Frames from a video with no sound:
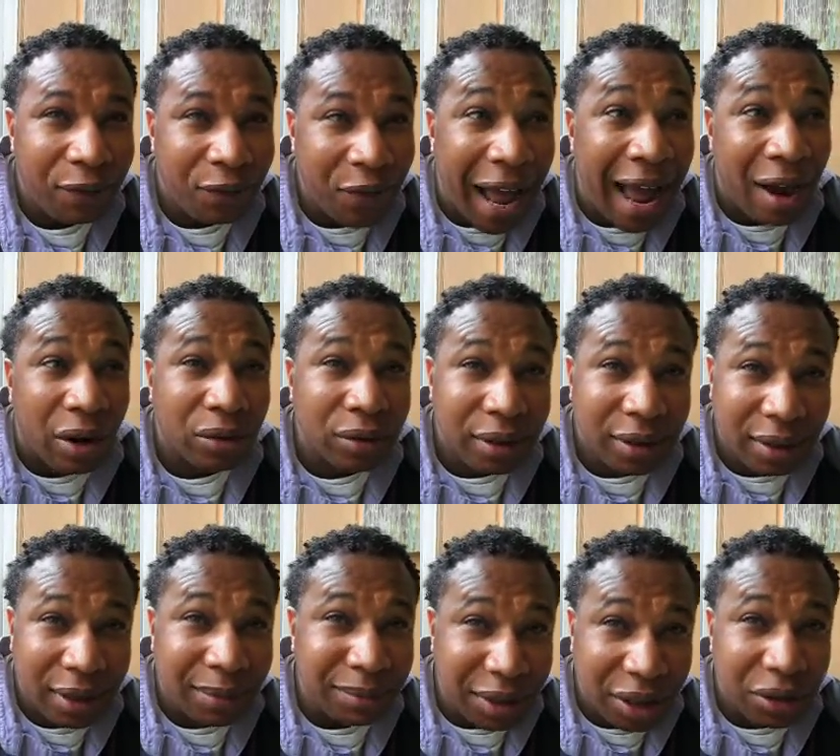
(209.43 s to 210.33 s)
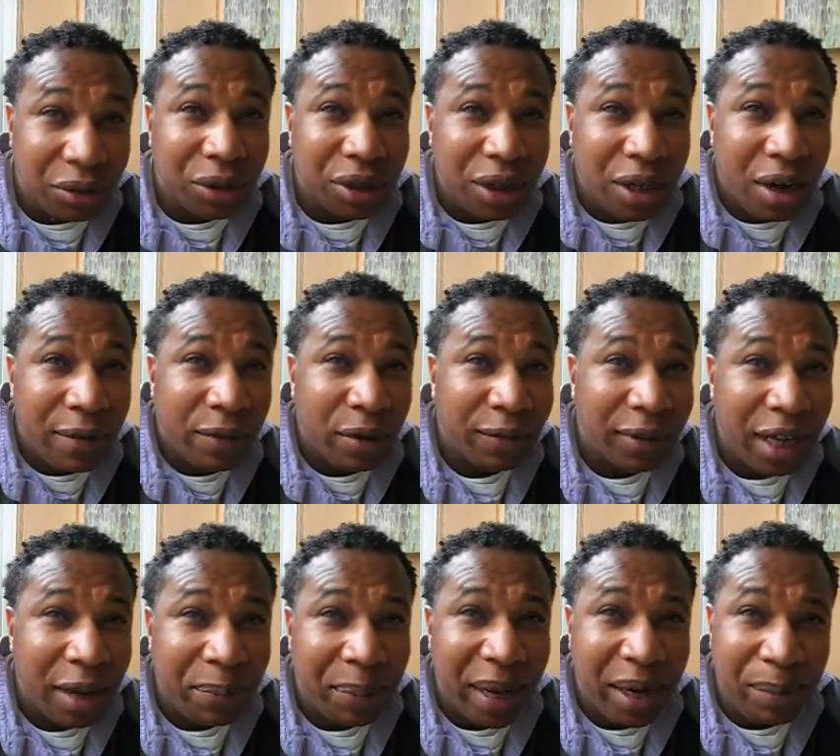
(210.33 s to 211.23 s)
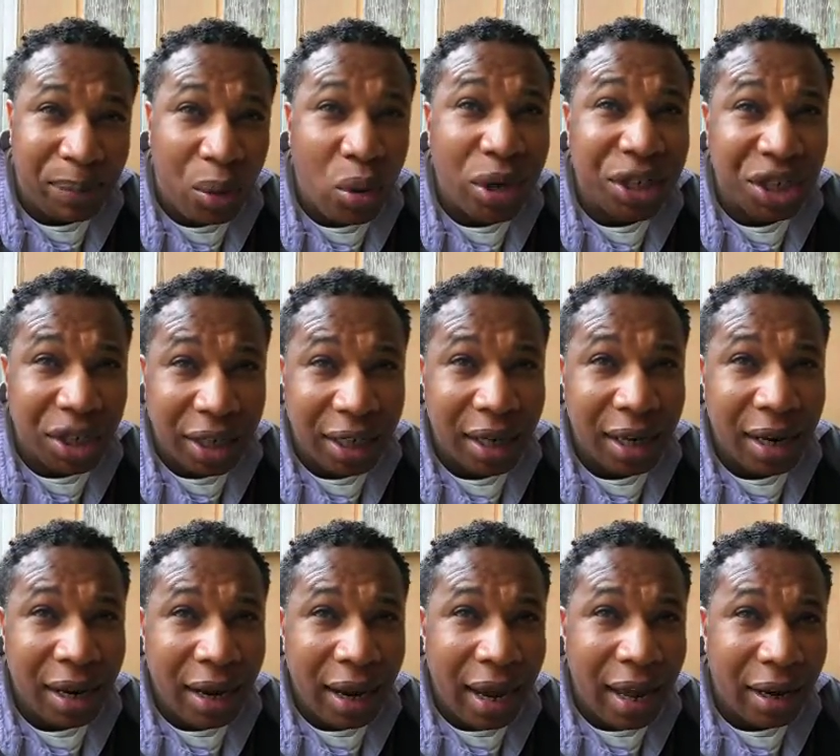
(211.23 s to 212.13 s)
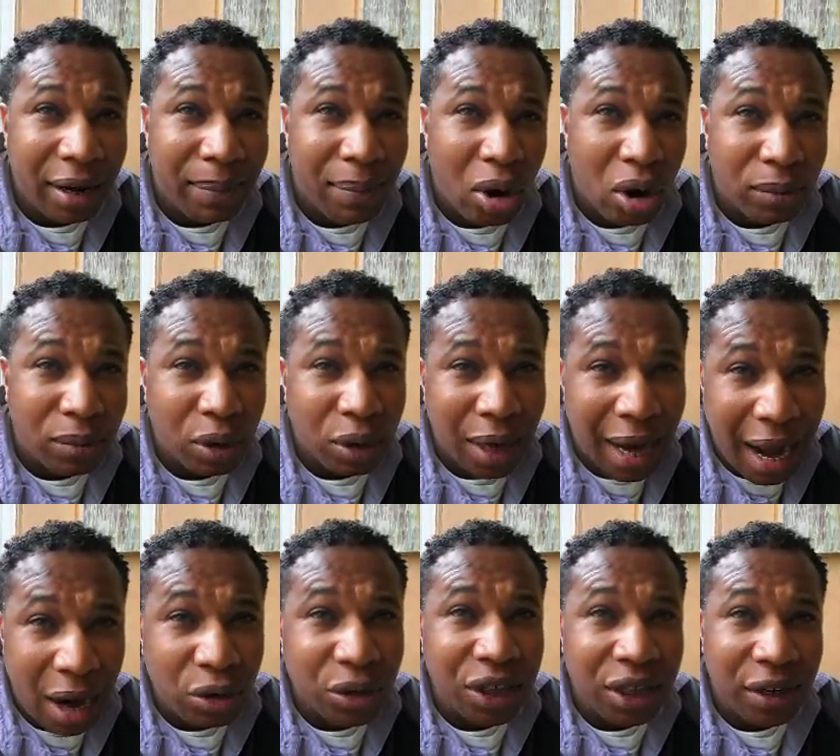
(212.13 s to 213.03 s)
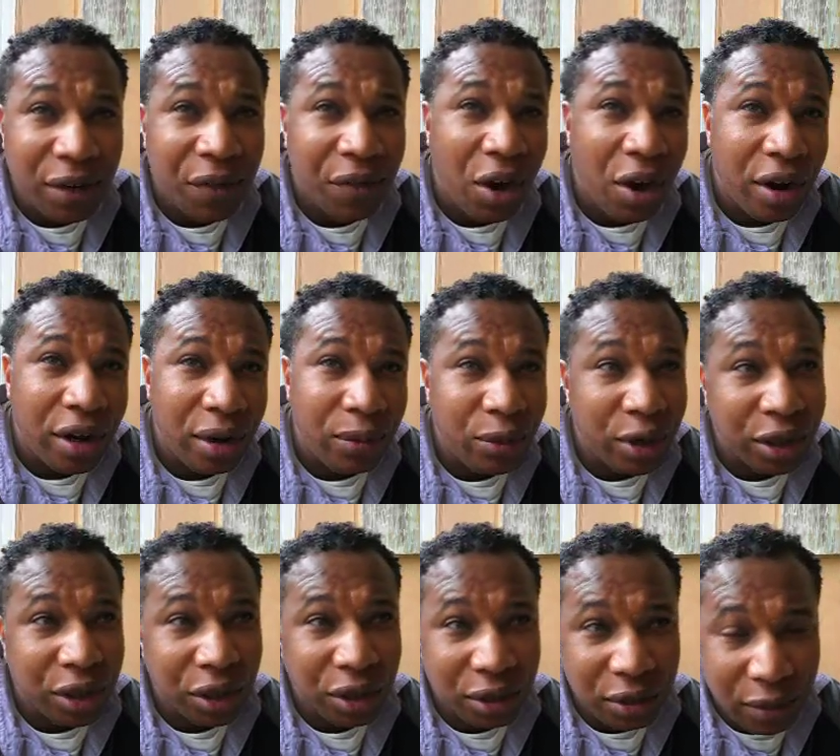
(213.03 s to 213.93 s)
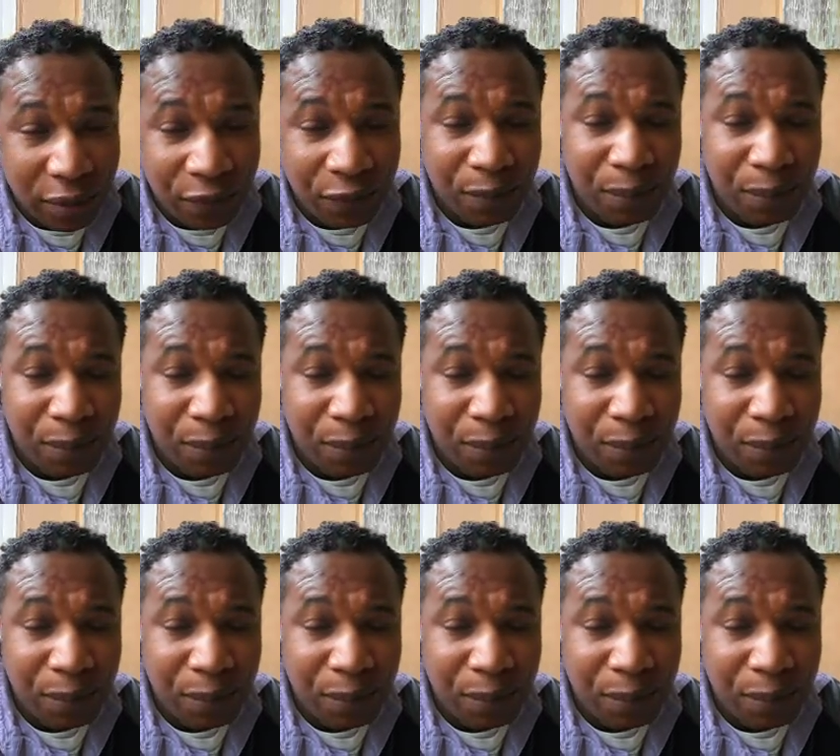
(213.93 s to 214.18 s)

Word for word: found them guilty of, of lead paint poisoning and the Baltimore Housing Authority, which the